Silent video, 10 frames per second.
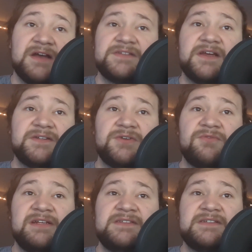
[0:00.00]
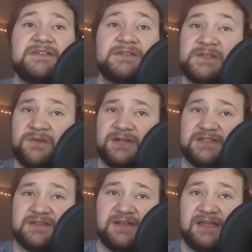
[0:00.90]
saw Theresa
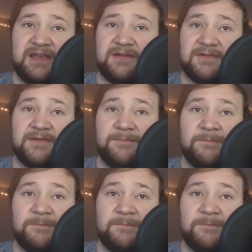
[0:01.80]
seriously ill.